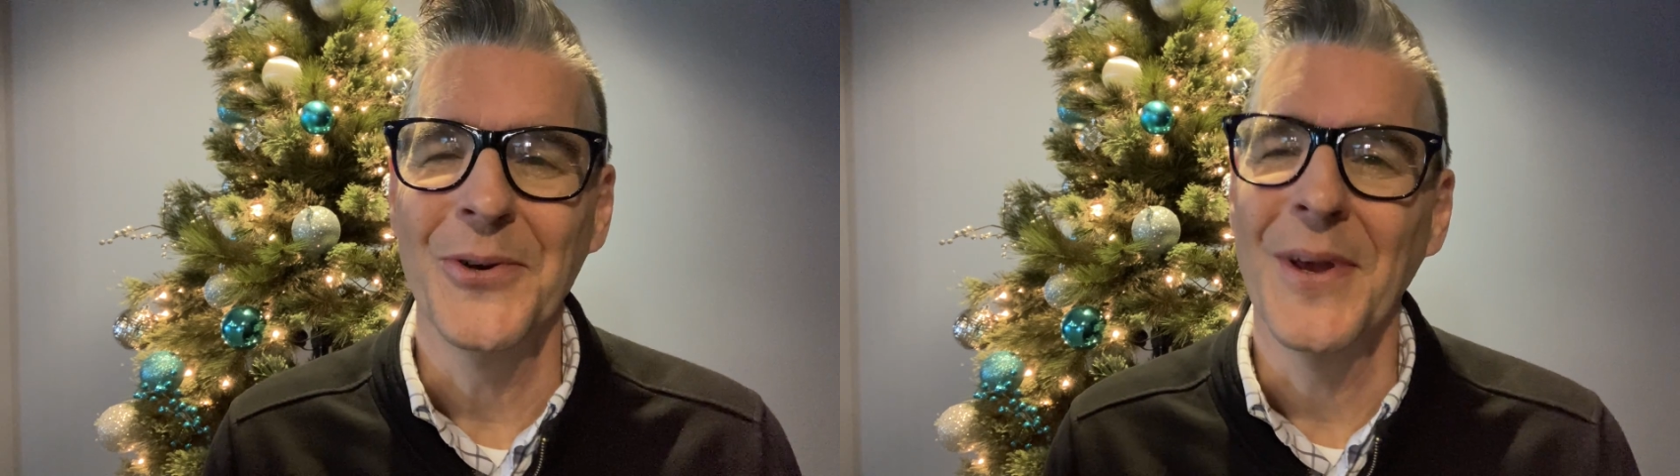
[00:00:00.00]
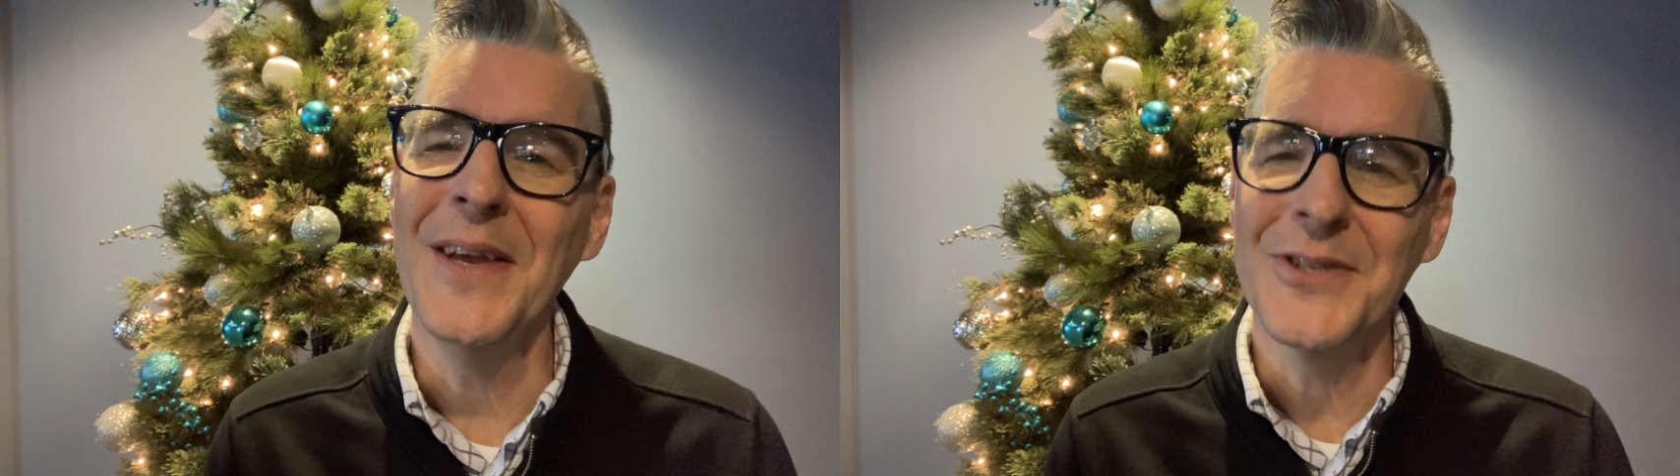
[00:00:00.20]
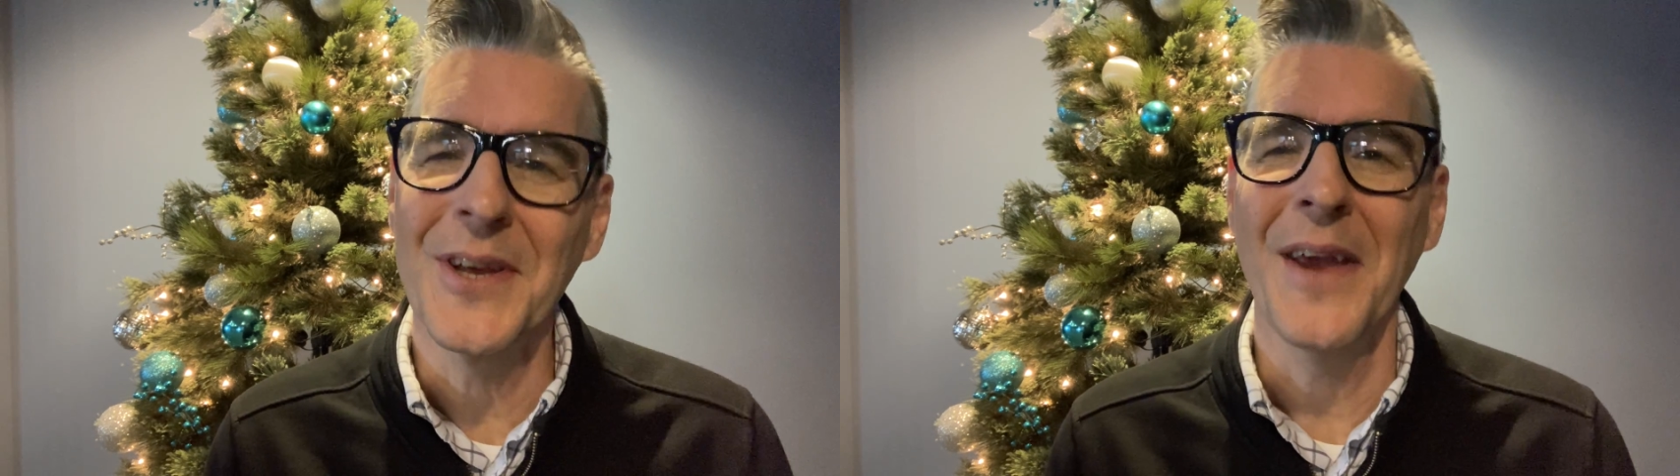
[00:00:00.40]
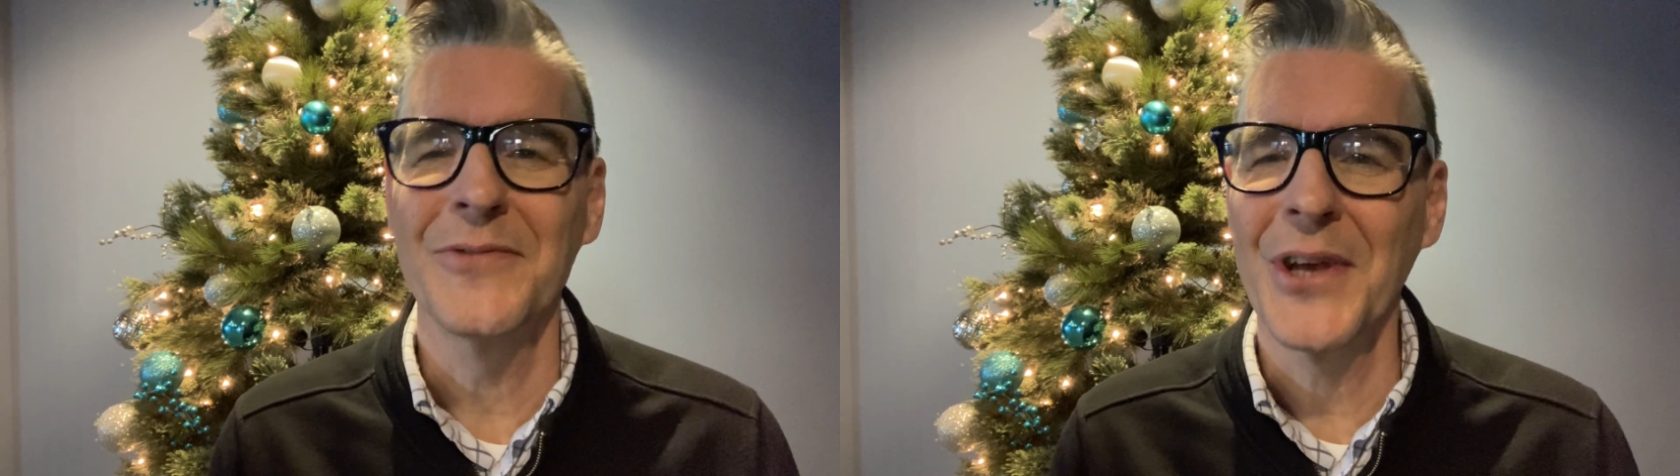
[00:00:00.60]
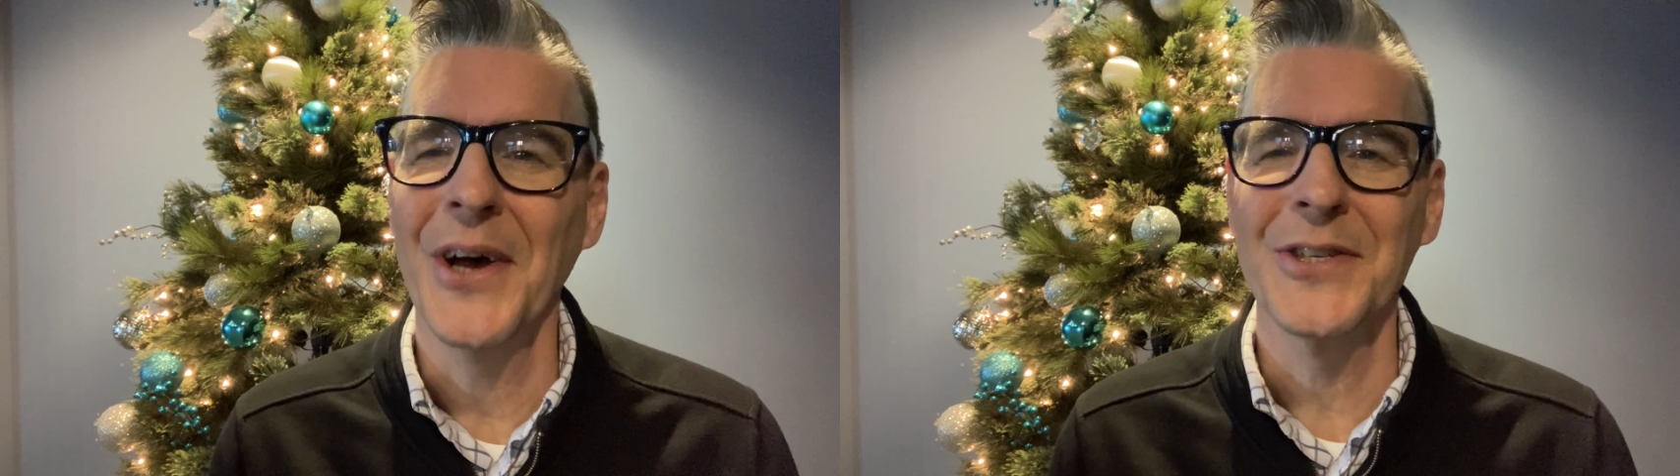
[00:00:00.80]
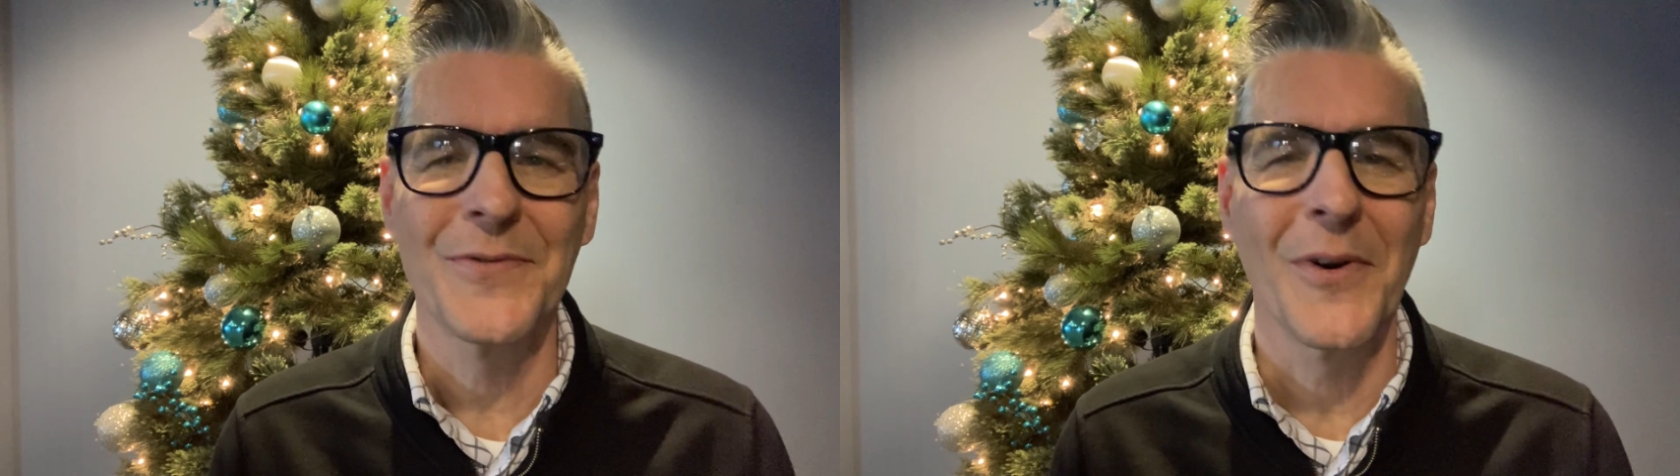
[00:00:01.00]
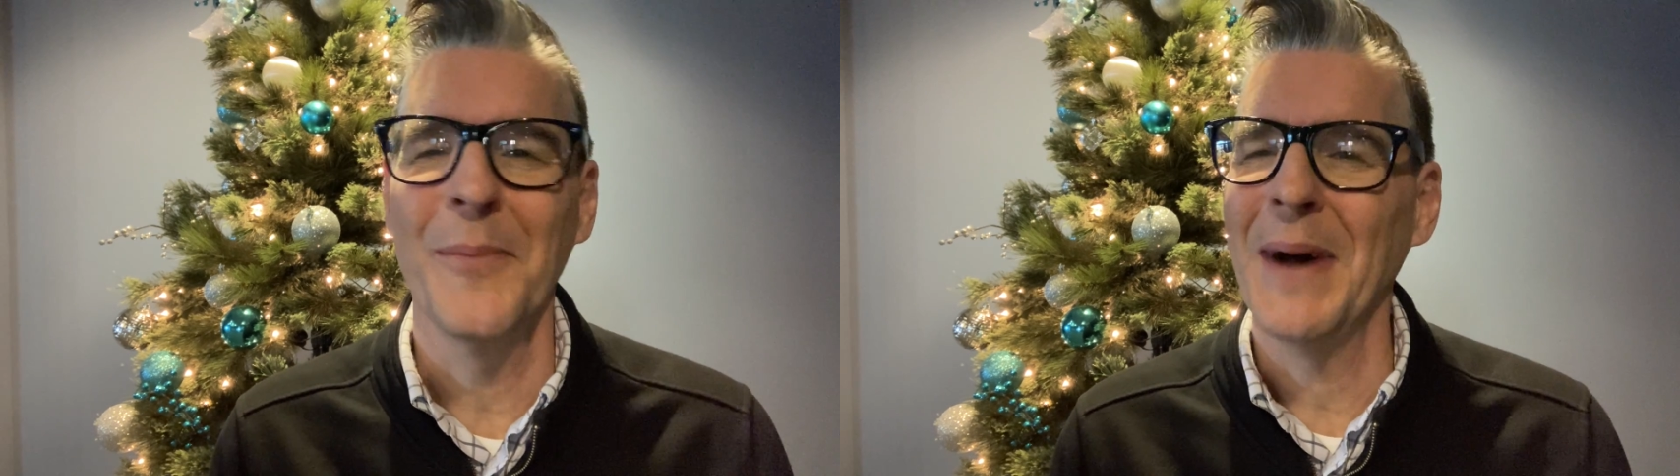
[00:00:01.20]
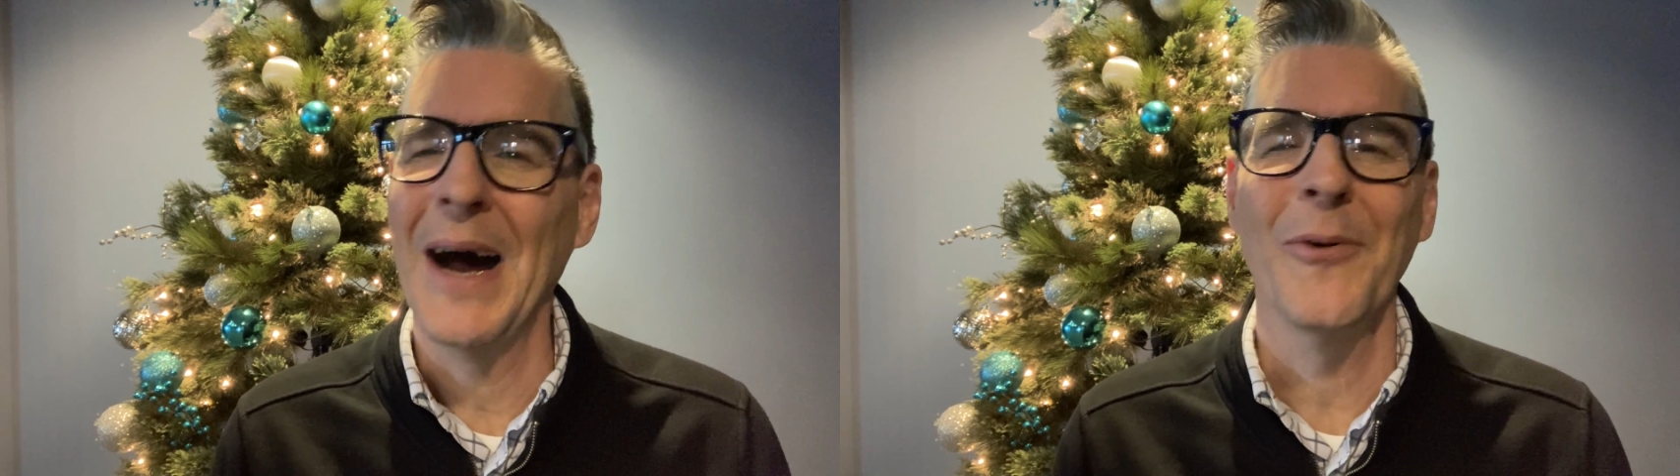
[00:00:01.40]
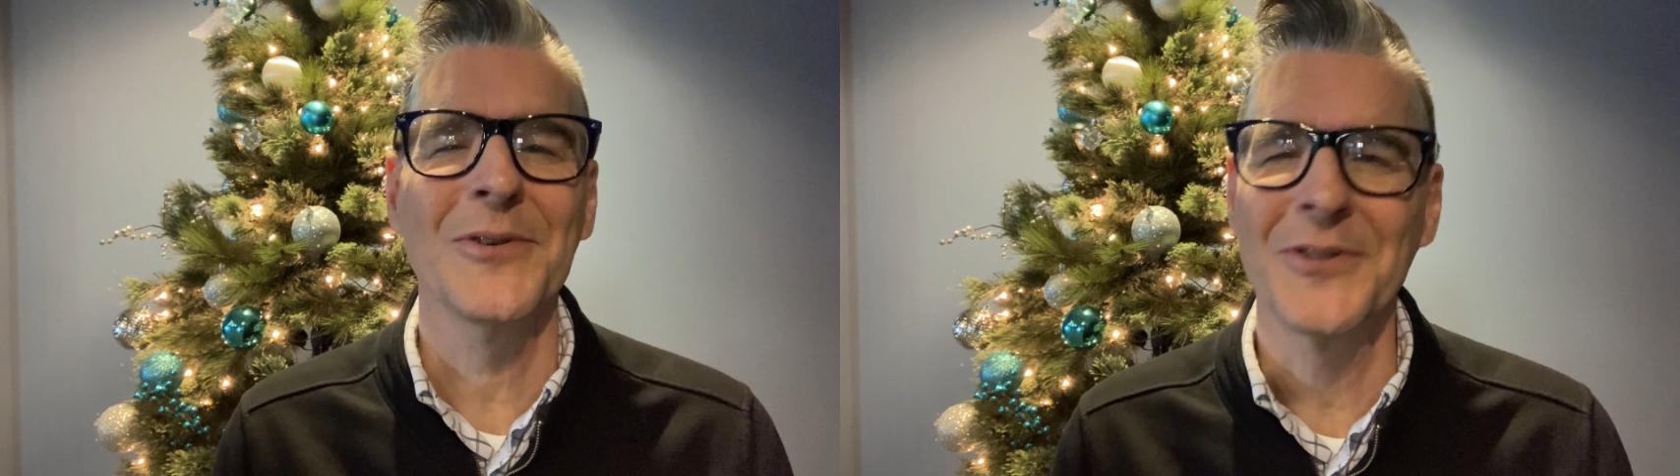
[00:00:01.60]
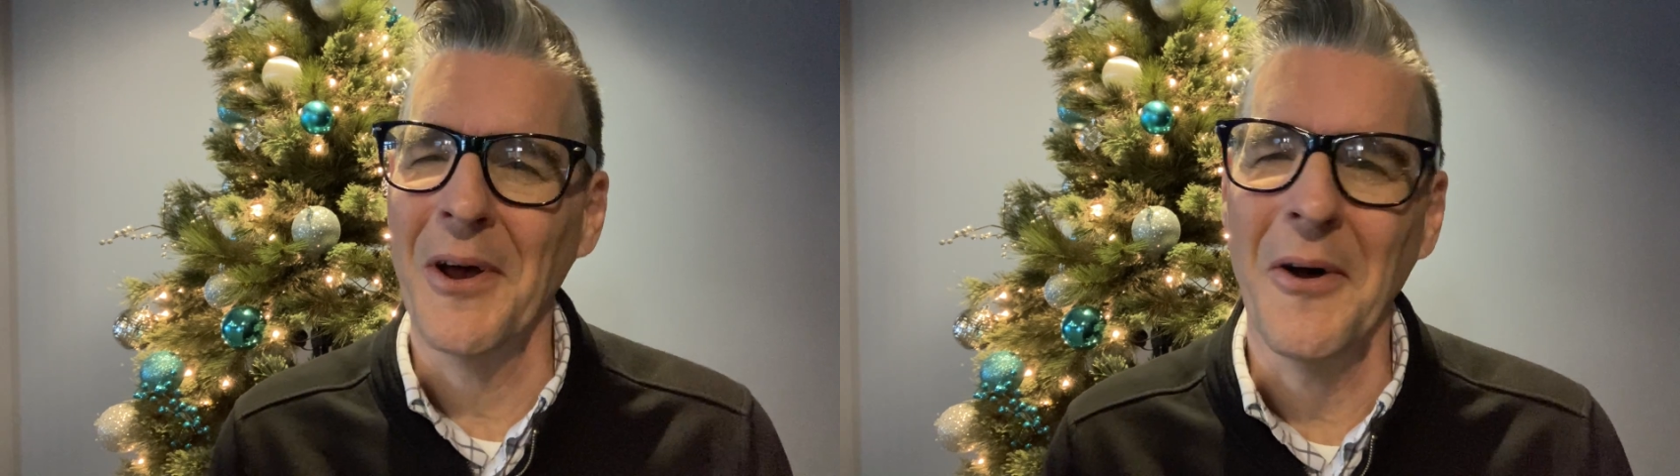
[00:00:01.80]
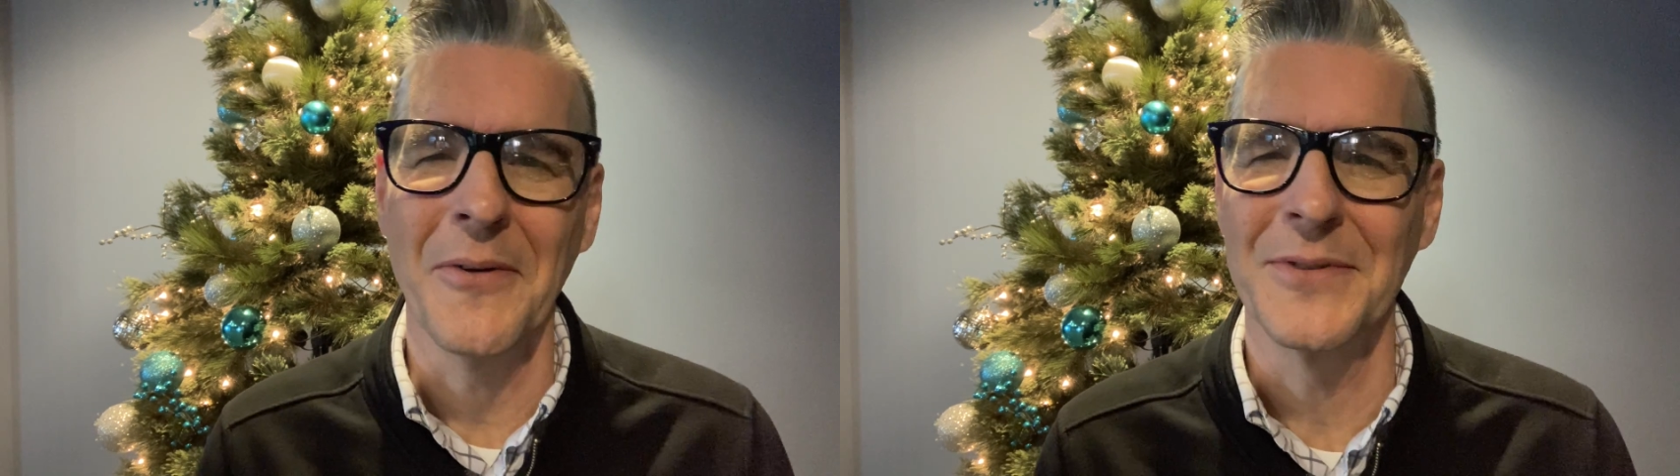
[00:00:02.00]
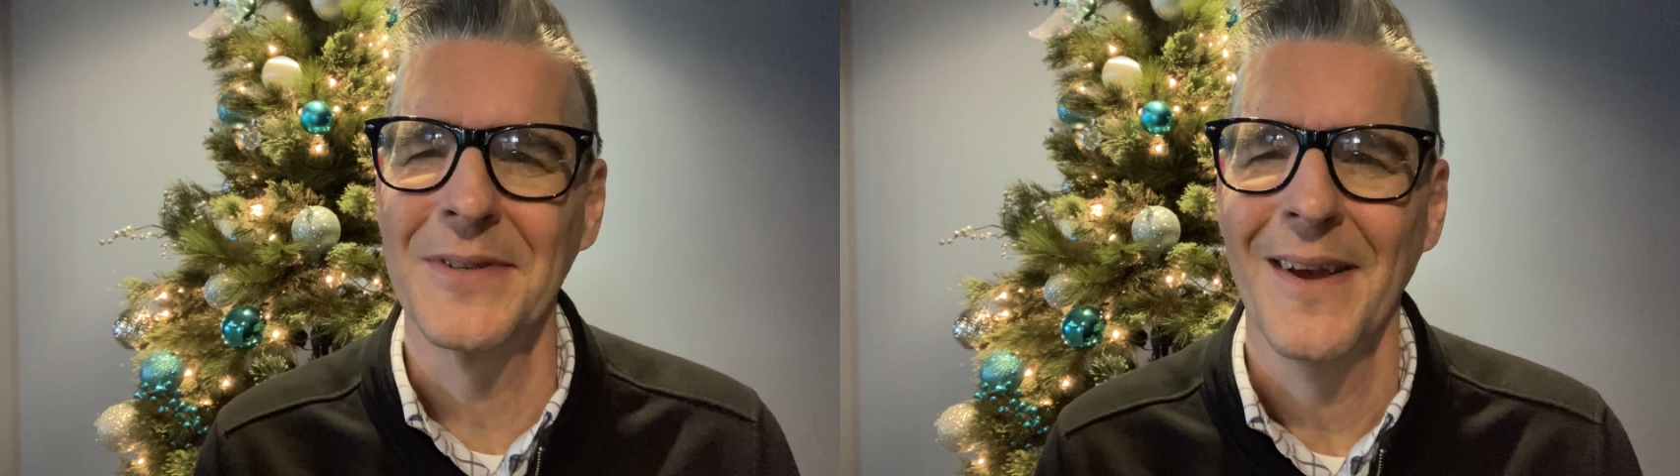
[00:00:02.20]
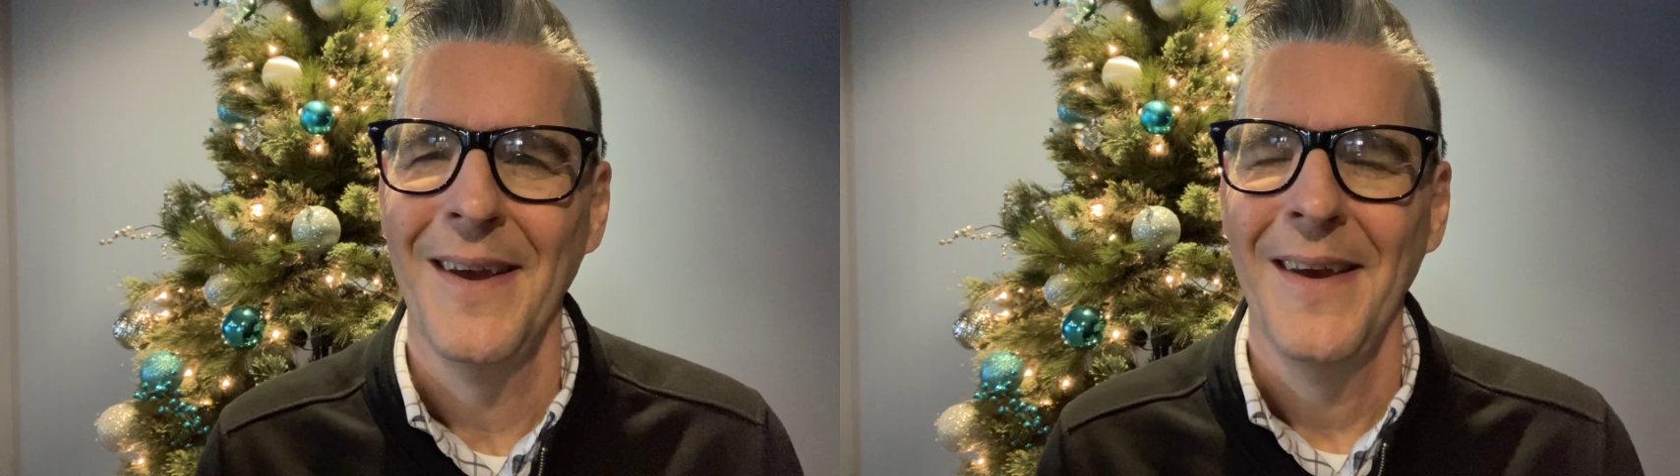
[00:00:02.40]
He saves us from ourselves,